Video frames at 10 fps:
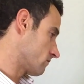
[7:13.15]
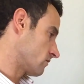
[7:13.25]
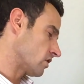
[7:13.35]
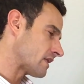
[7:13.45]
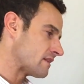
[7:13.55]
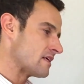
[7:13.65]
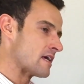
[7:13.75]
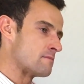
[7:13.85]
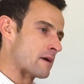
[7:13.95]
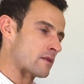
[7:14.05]
not at the
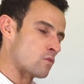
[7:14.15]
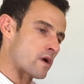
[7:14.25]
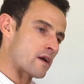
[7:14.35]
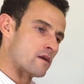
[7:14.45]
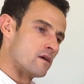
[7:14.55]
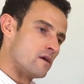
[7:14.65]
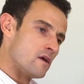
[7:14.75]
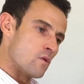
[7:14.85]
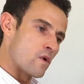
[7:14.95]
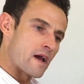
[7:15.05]
end, but when
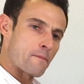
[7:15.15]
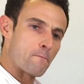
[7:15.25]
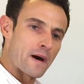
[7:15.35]
we have